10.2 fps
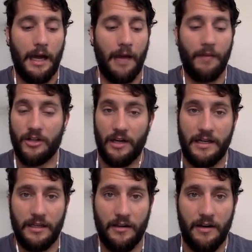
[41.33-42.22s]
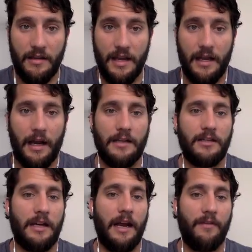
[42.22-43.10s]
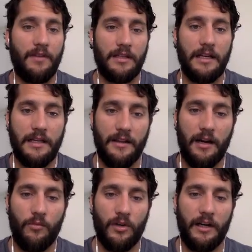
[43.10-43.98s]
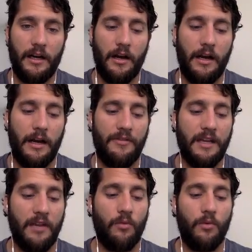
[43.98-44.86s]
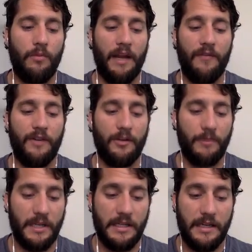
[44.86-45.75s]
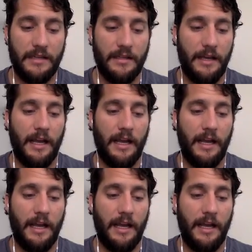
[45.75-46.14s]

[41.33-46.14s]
I'm not trying to sell you anything. I have this idea that I'm working on and I think it will benefit your business.